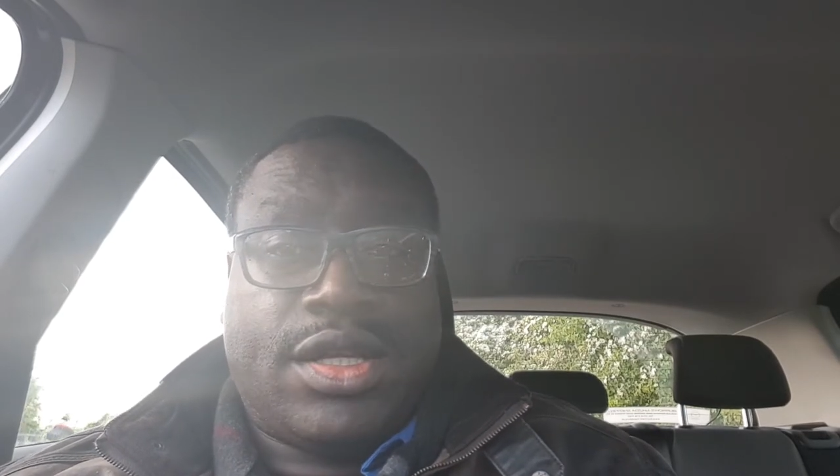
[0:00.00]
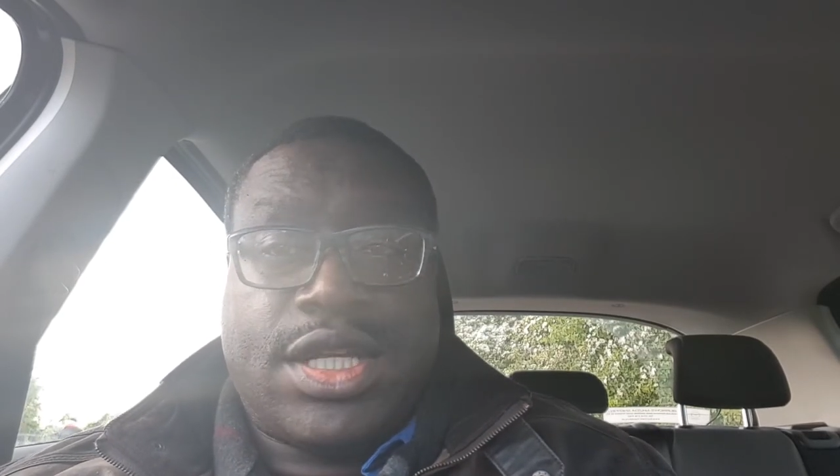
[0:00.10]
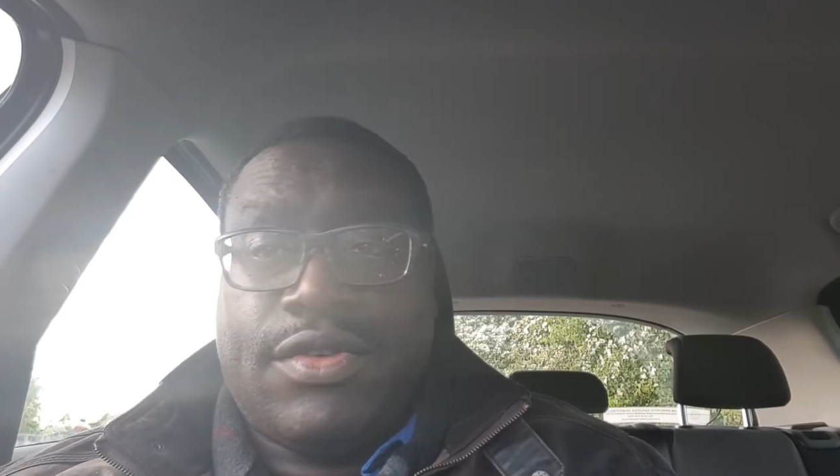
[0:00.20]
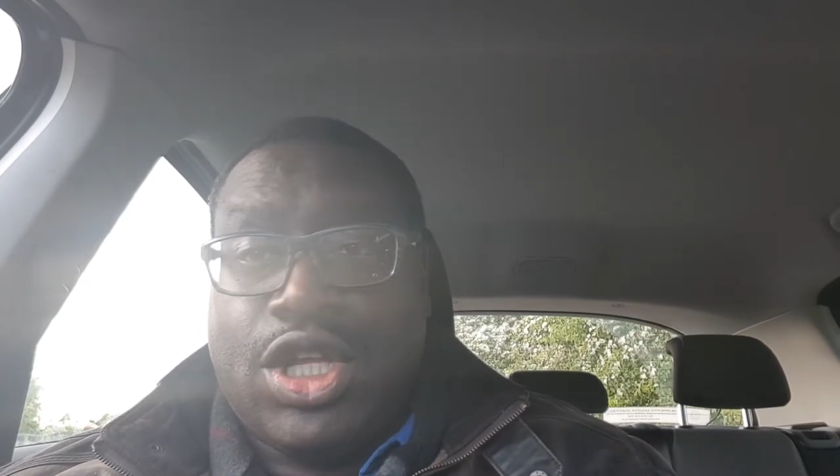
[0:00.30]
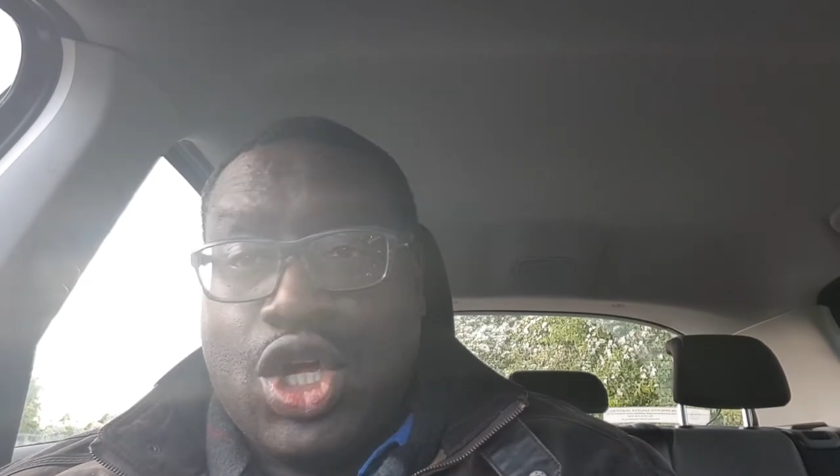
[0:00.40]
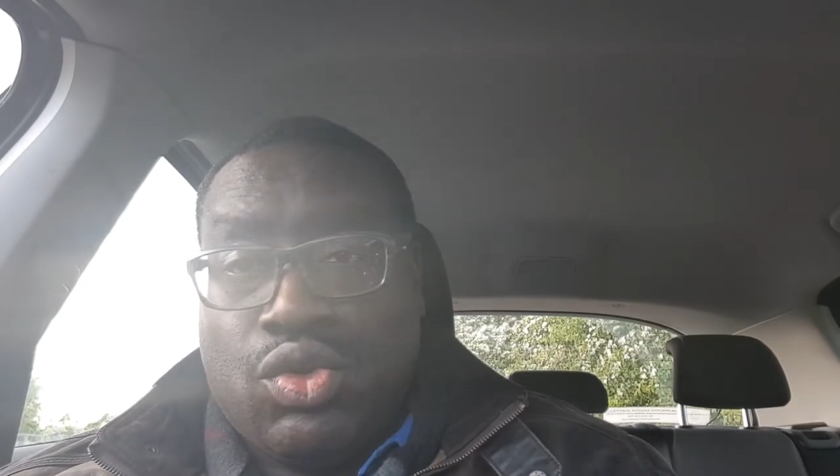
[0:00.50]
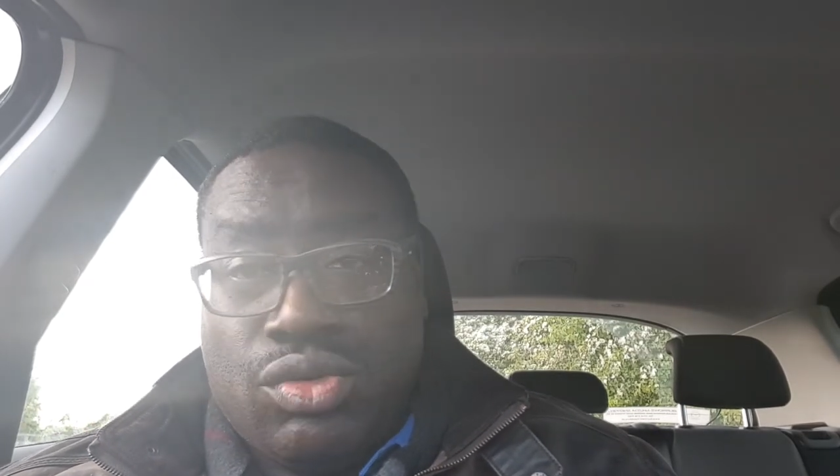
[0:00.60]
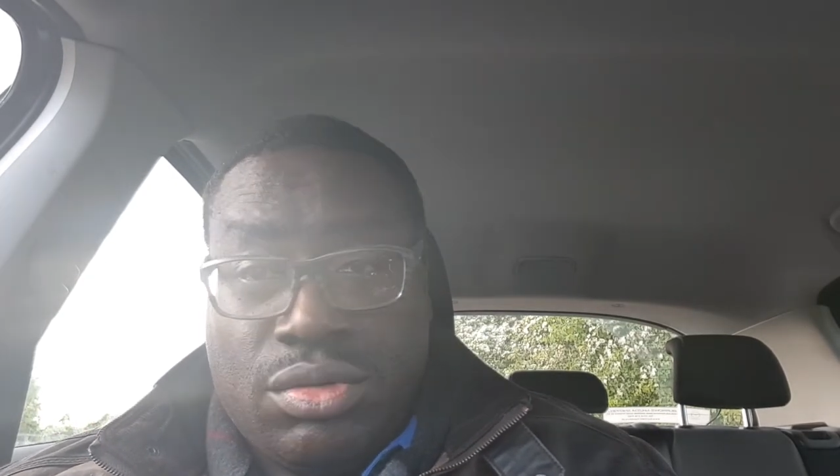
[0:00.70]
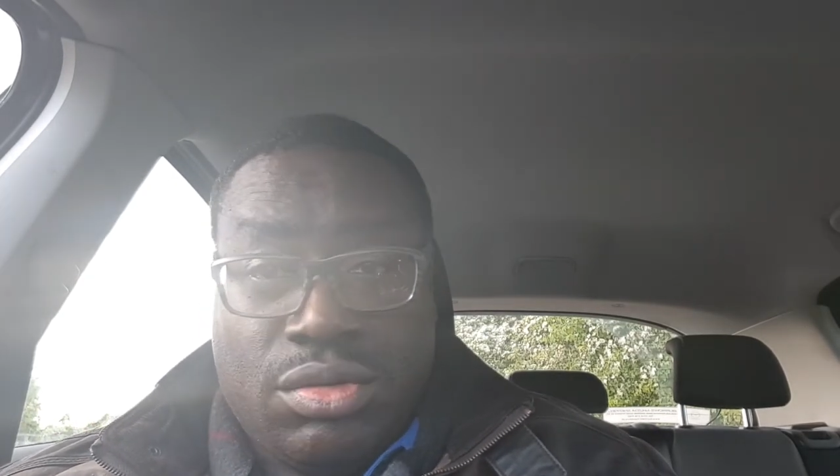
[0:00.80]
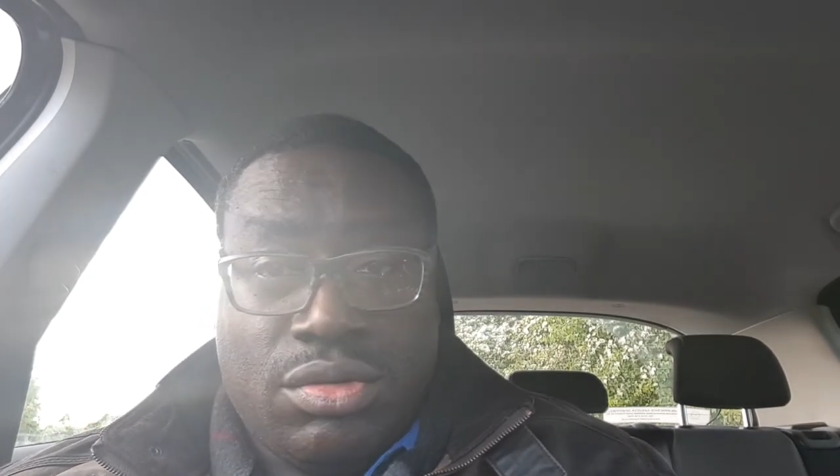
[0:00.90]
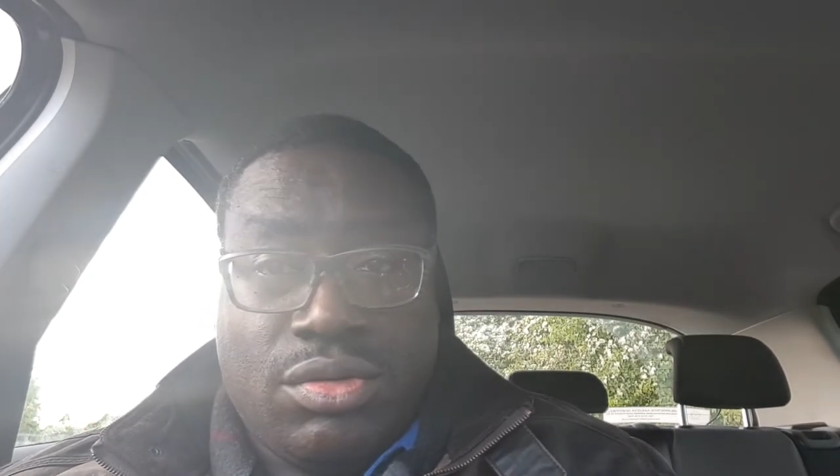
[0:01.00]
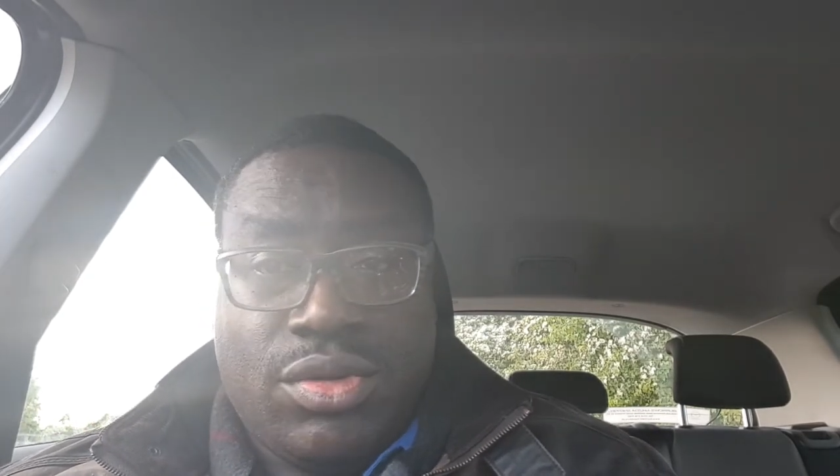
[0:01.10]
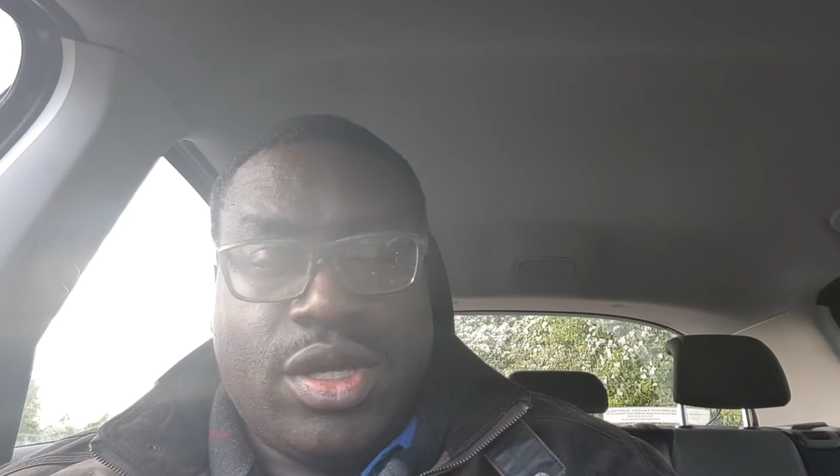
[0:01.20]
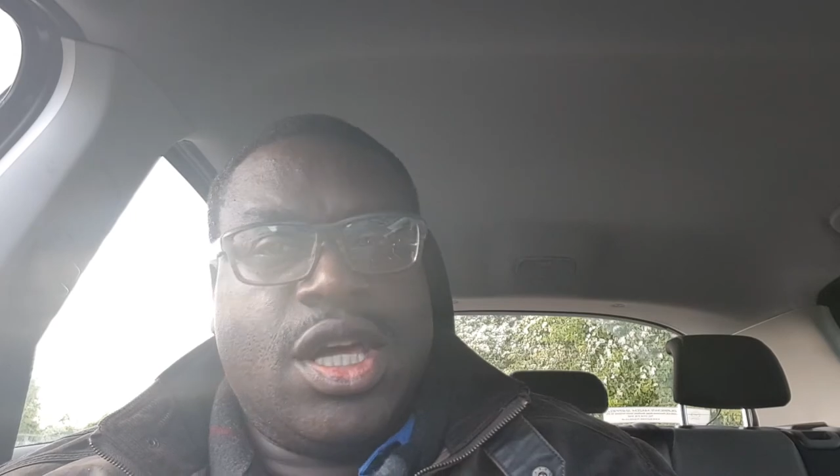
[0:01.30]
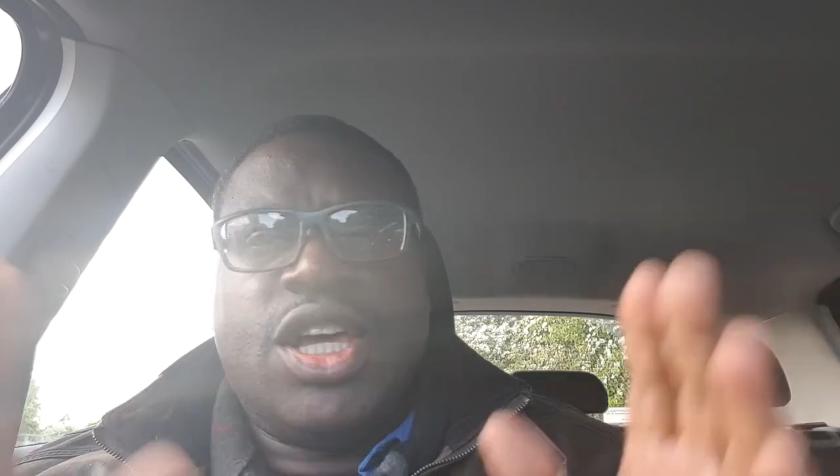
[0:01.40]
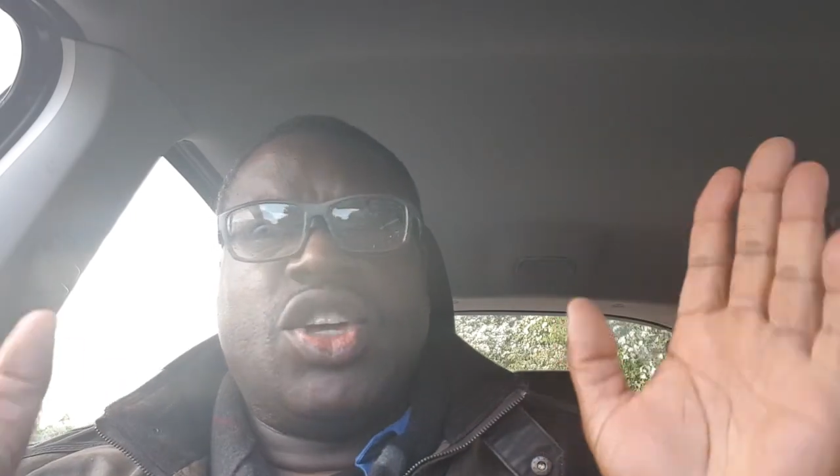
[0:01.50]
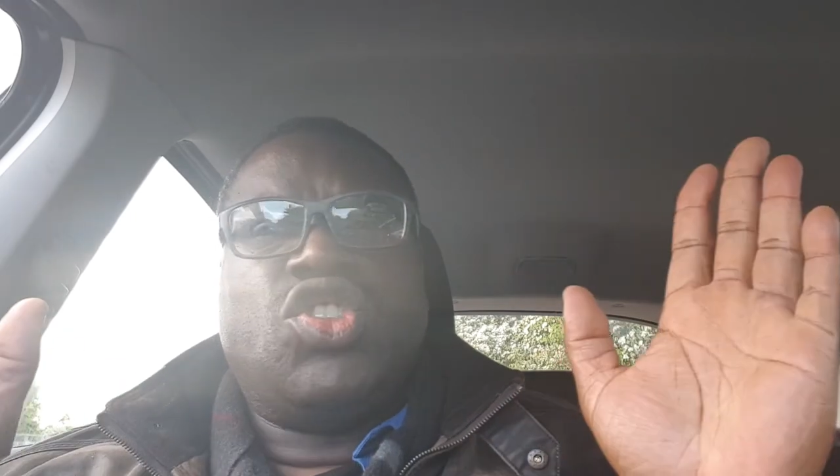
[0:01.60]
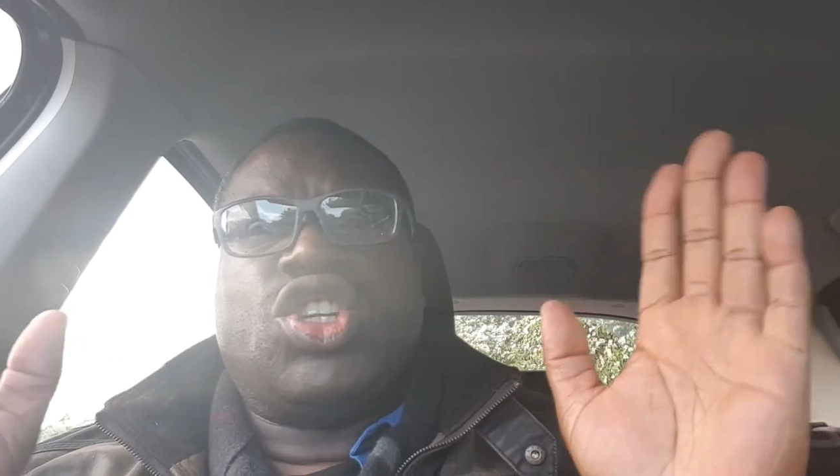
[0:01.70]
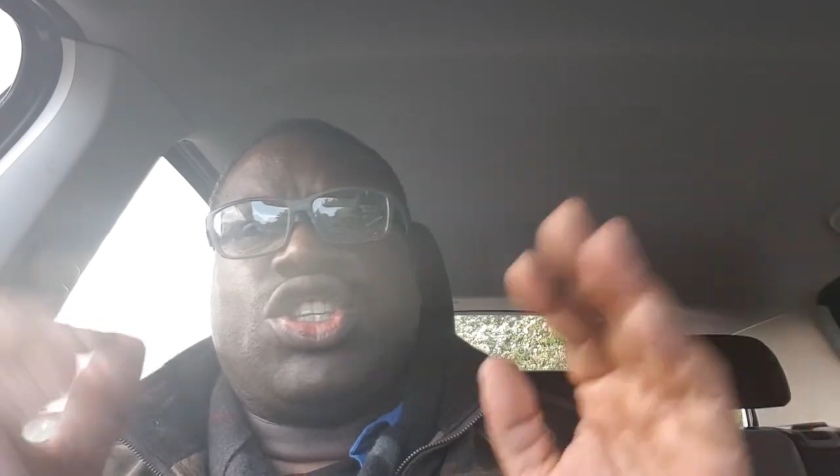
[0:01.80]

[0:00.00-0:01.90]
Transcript: has ever known. Just